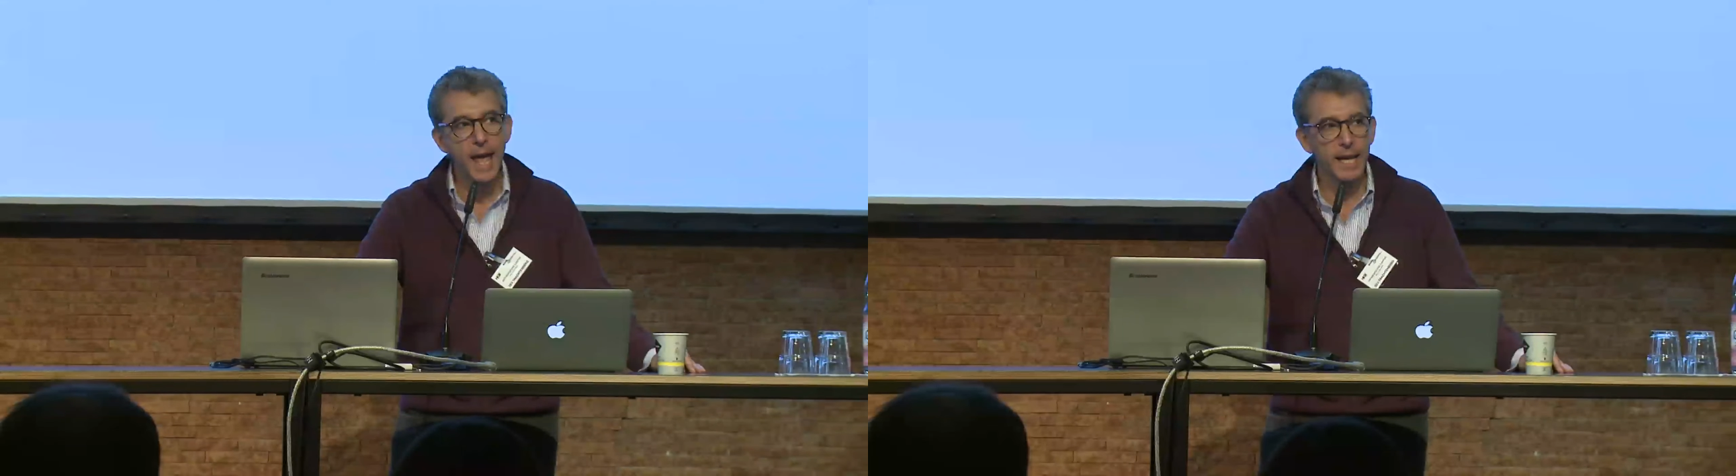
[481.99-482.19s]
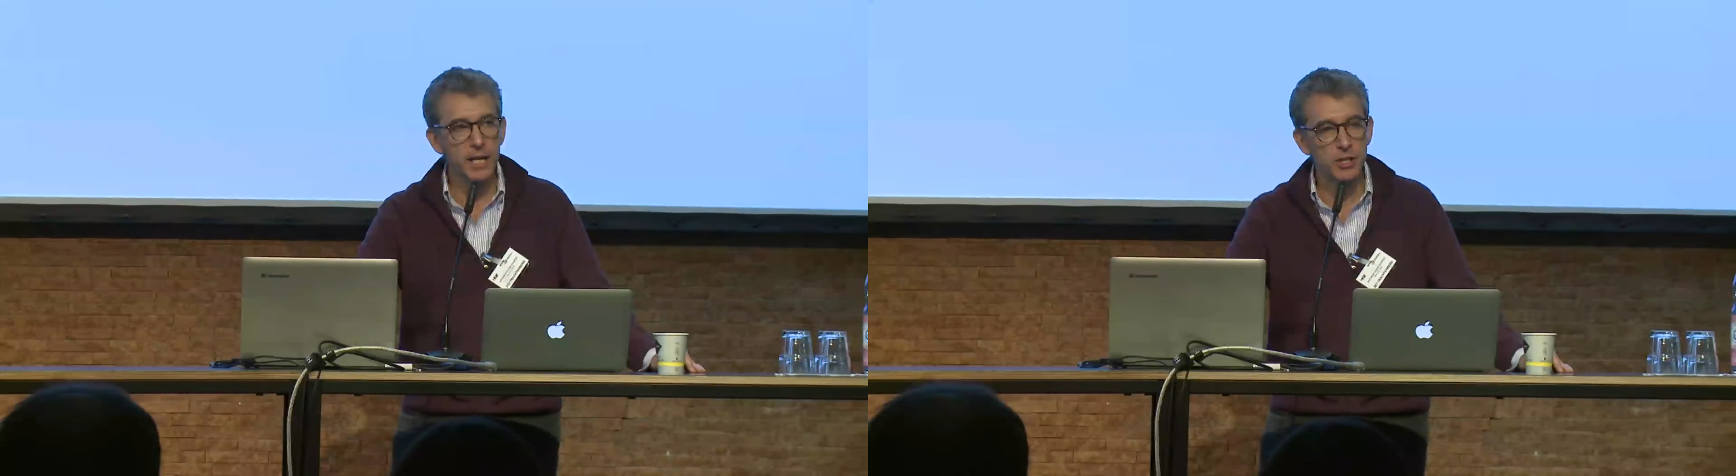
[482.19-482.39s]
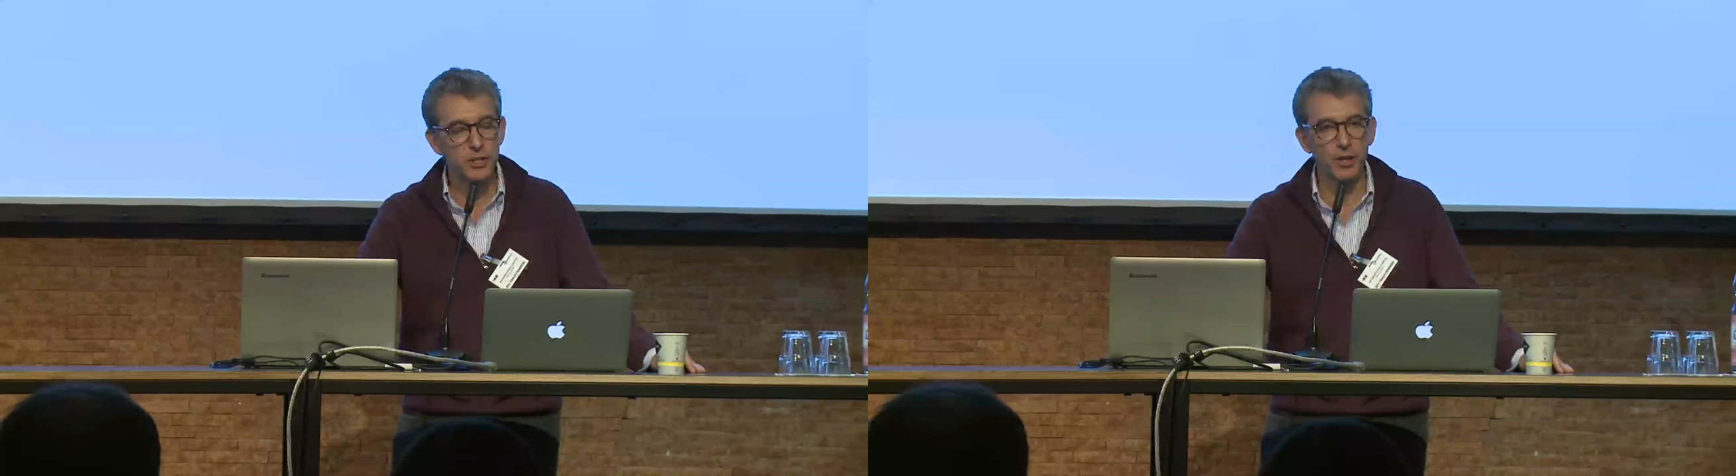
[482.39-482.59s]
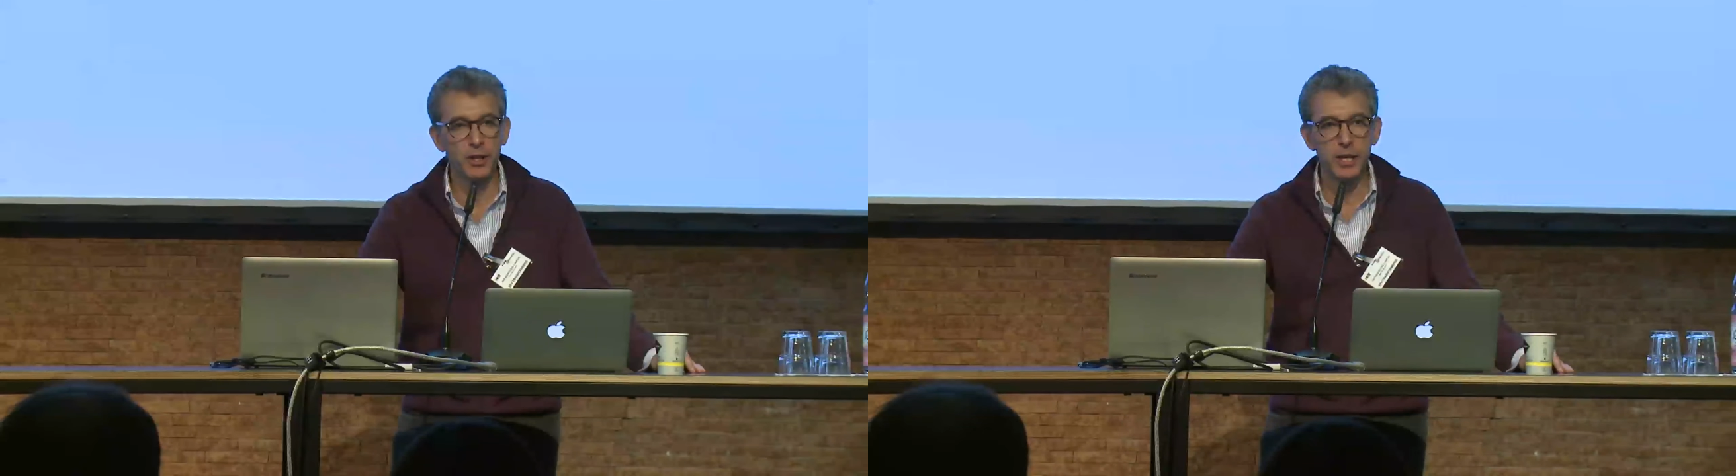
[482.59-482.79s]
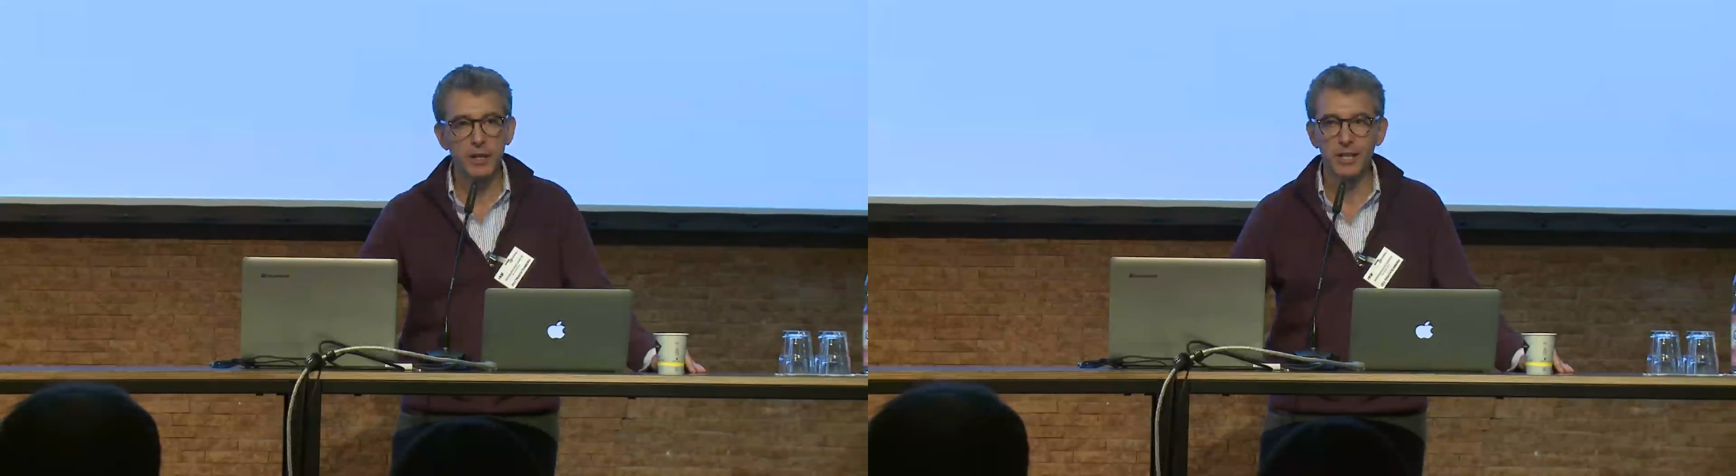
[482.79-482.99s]
is
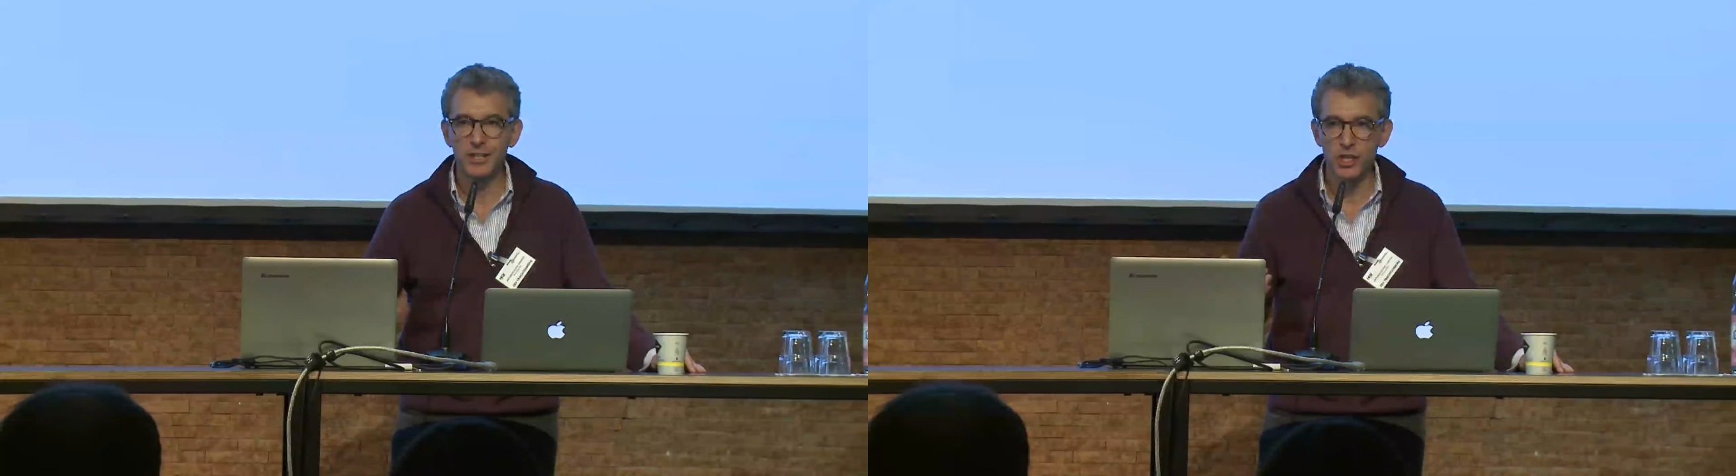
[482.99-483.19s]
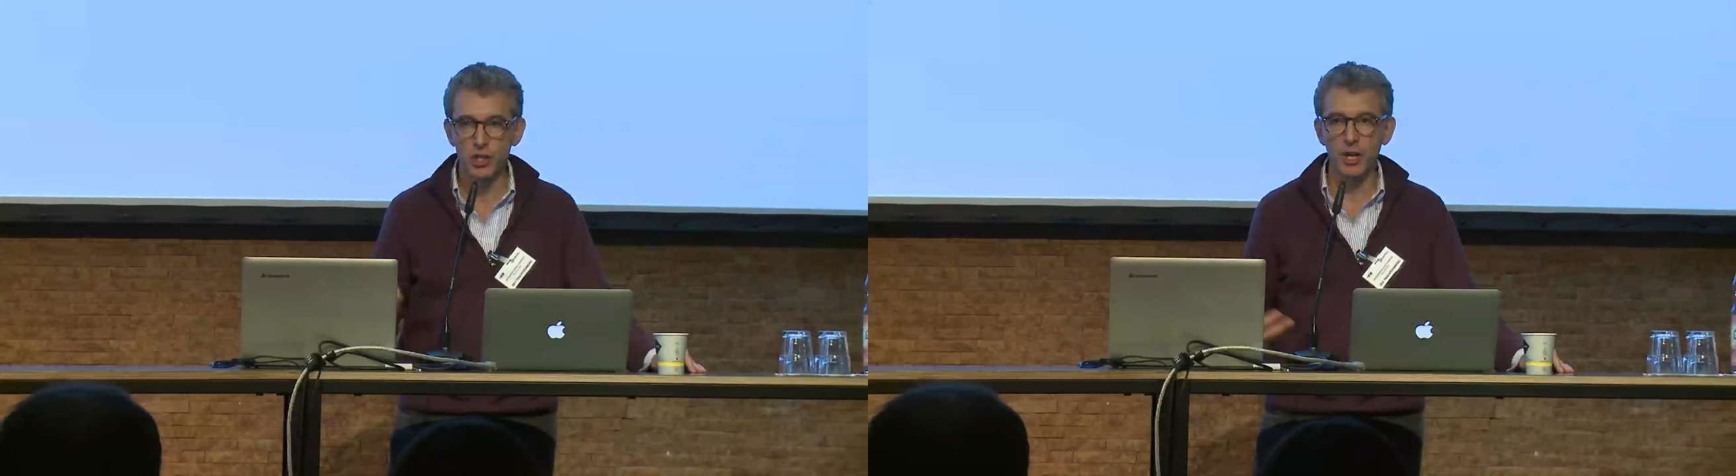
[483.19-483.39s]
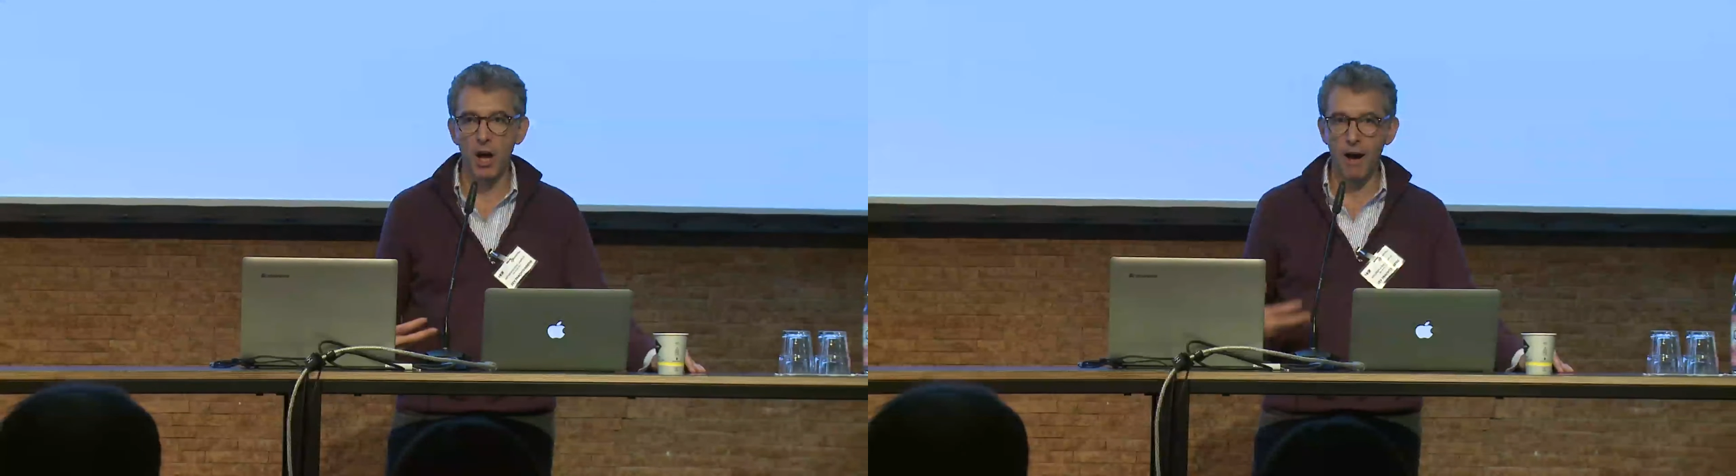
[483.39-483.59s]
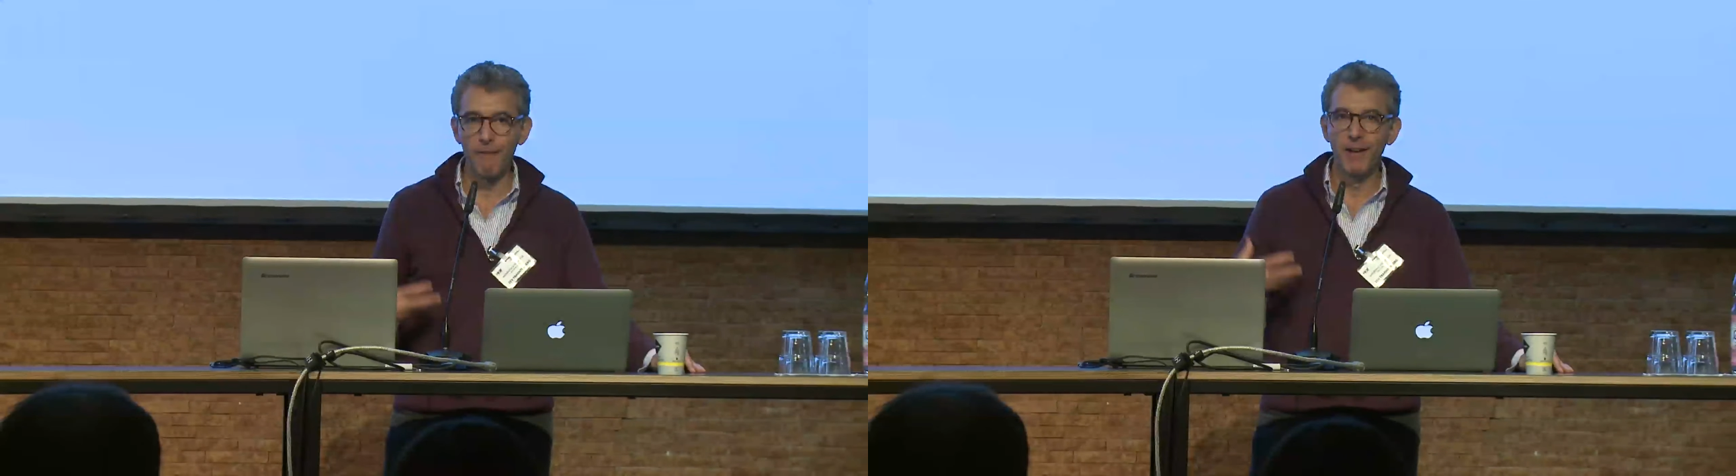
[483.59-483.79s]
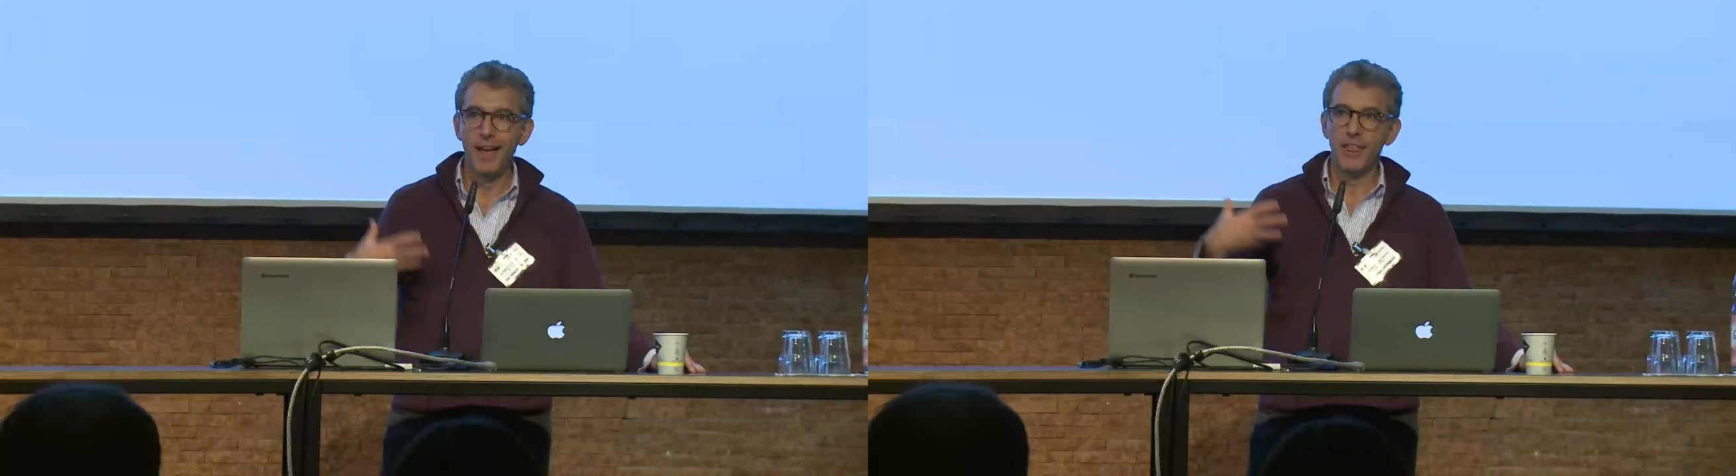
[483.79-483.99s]
the condition of